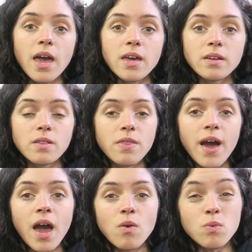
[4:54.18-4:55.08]
and
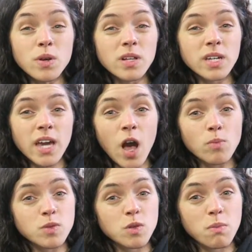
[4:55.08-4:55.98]
that really
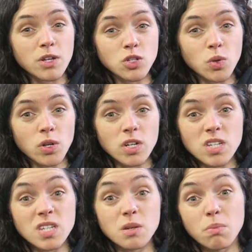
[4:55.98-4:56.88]
helps with my shoulder
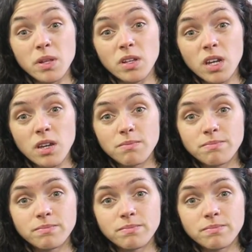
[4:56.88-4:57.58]
stability.